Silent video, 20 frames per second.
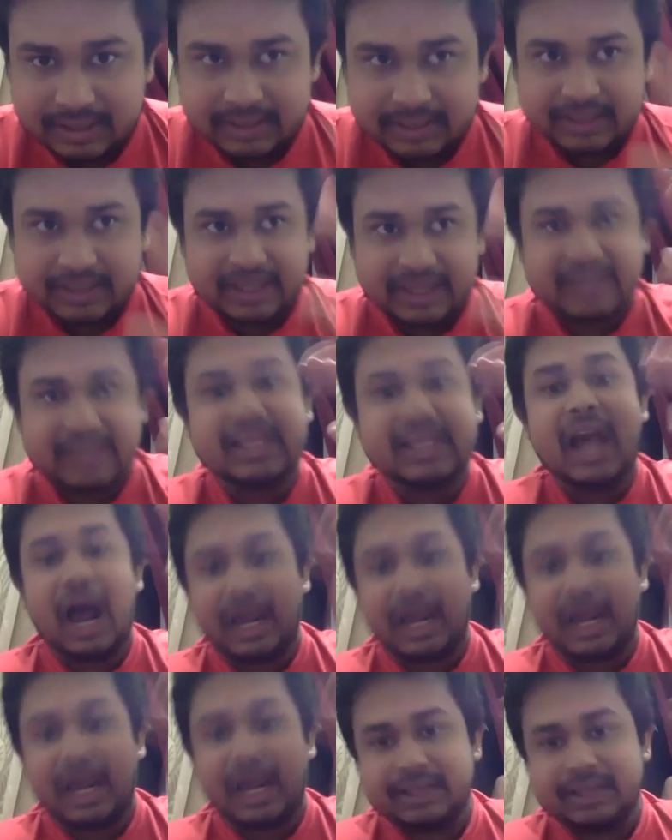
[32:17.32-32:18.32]
really
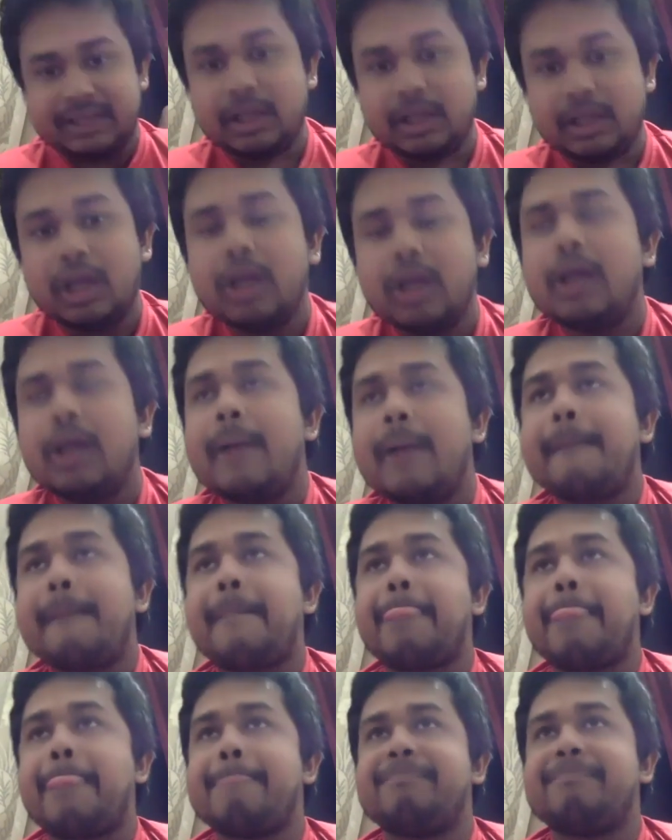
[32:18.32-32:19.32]
high,
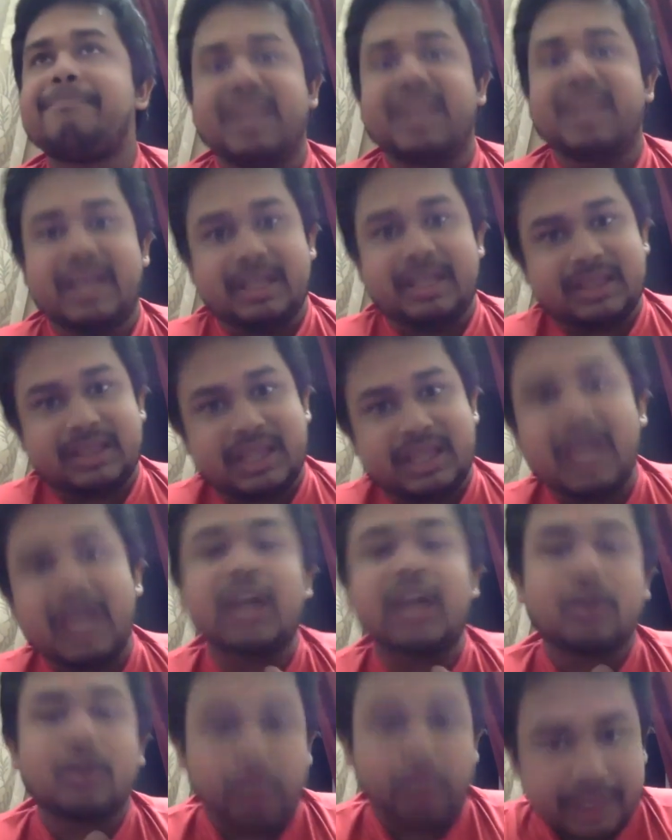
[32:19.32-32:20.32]
they
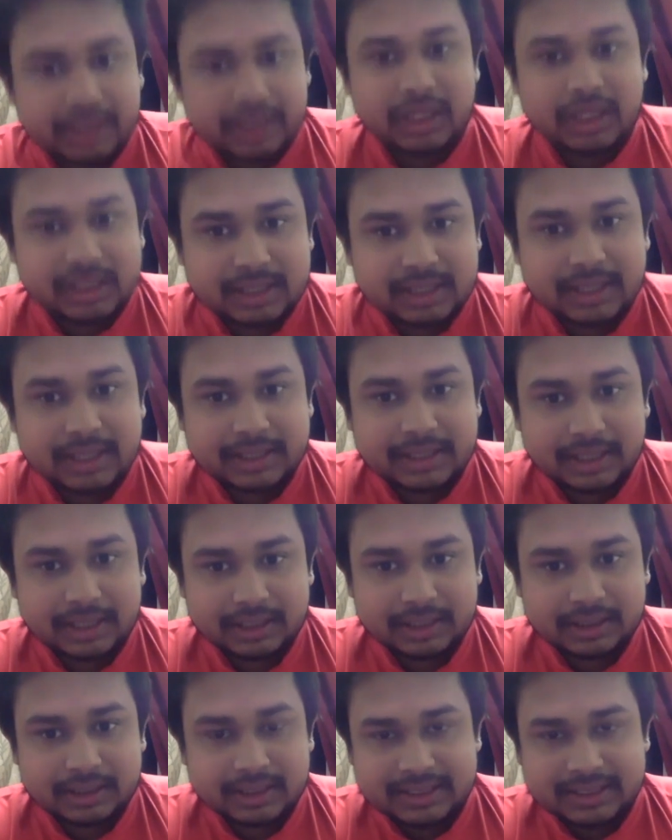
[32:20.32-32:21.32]
are doing this, I
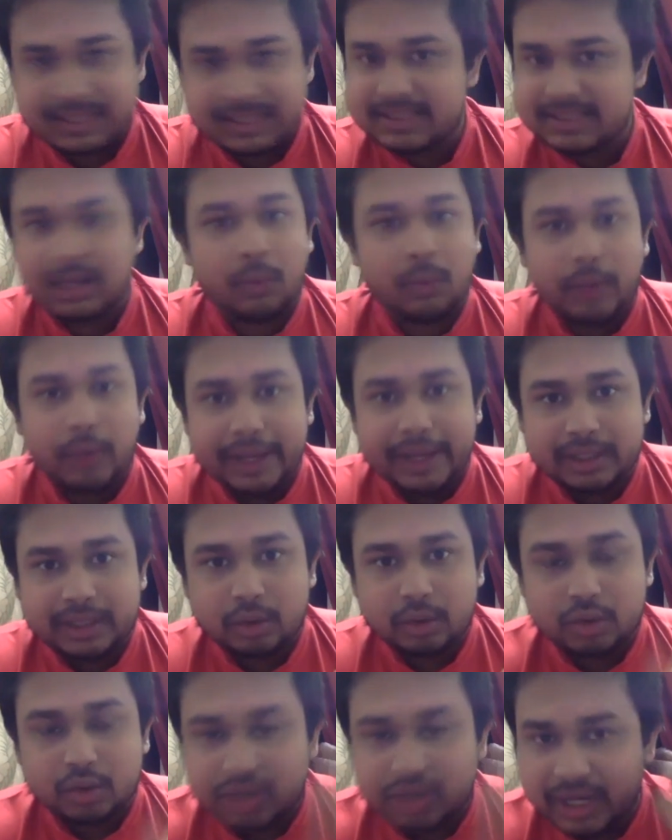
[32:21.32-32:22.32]
think. This is the way
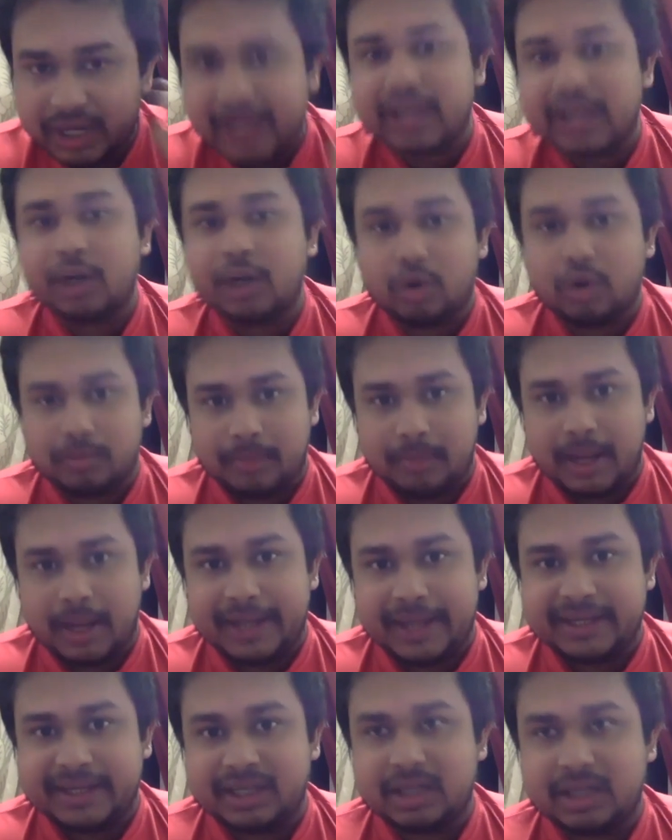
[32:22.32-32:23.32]
to train your
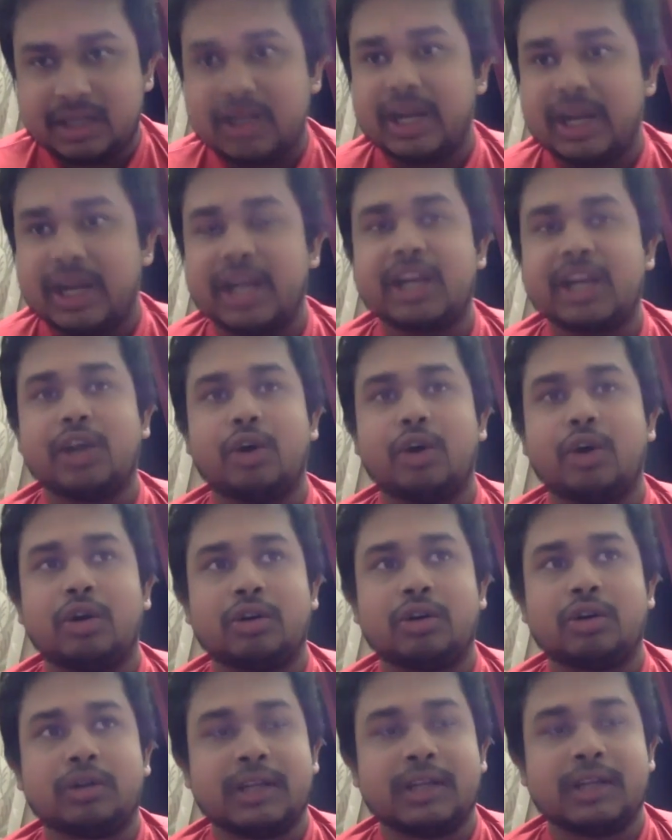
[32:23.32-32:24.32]
mind, train
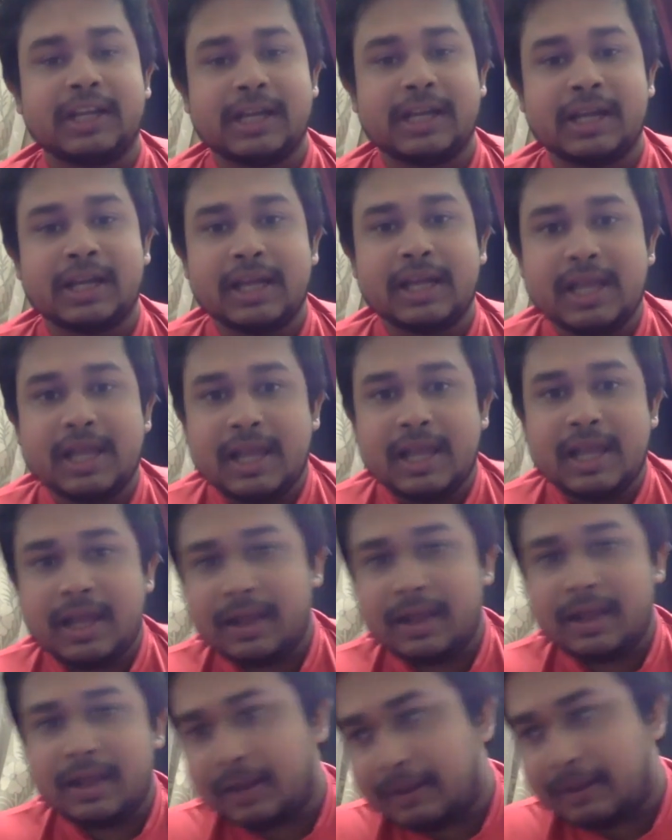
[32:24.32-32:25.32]
your
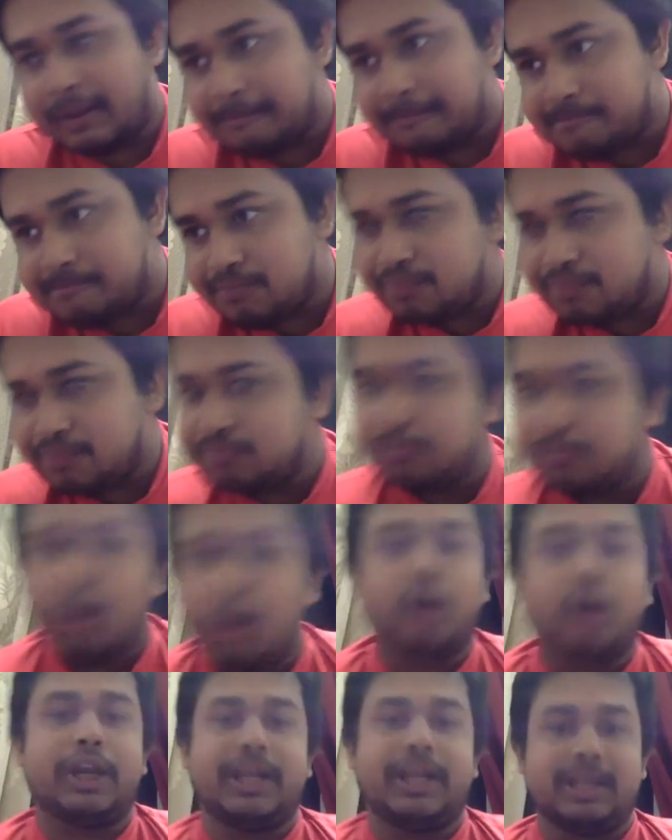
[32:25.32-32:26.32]

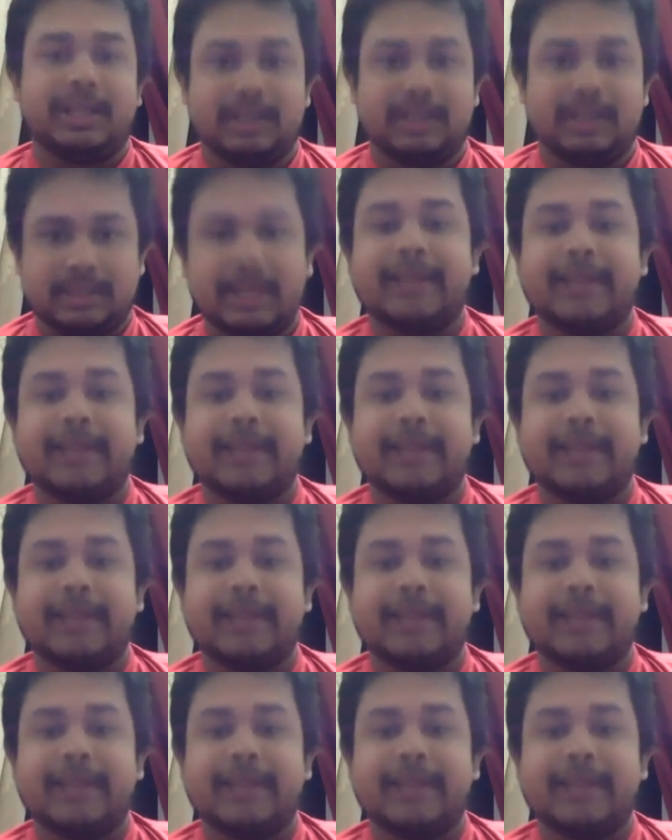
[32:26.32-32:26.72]
body like